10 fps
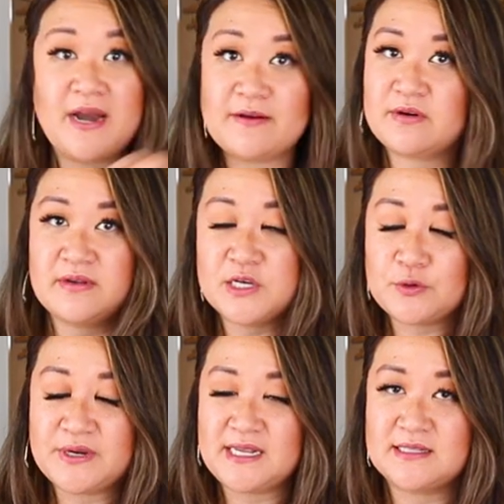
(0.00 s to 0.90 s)
whatever
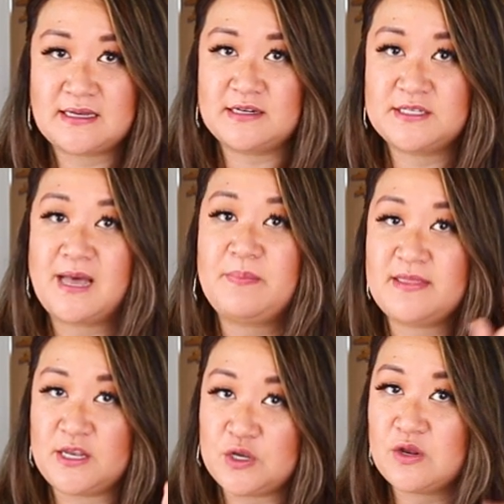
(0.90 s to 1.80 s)
ingredients on top,
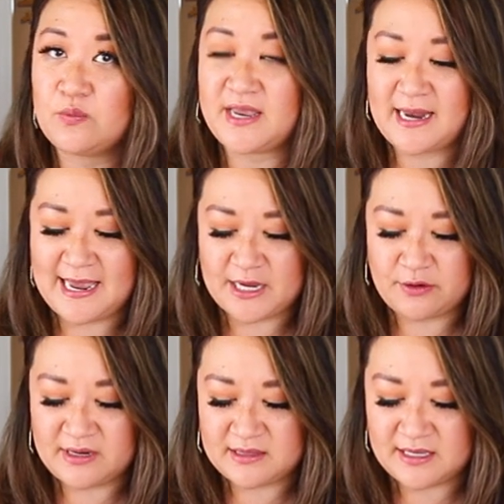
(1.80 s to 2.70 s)
and then you can weigh it
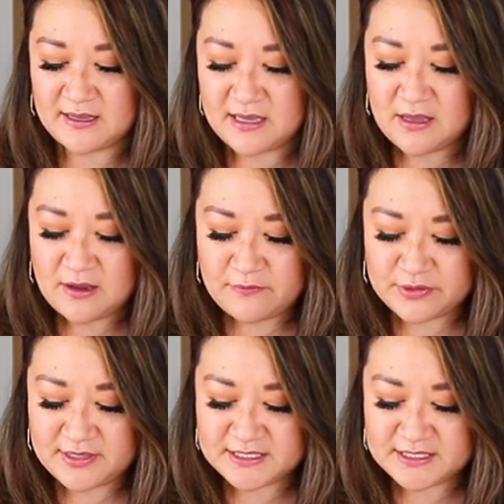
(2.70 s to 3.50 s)
accurately. For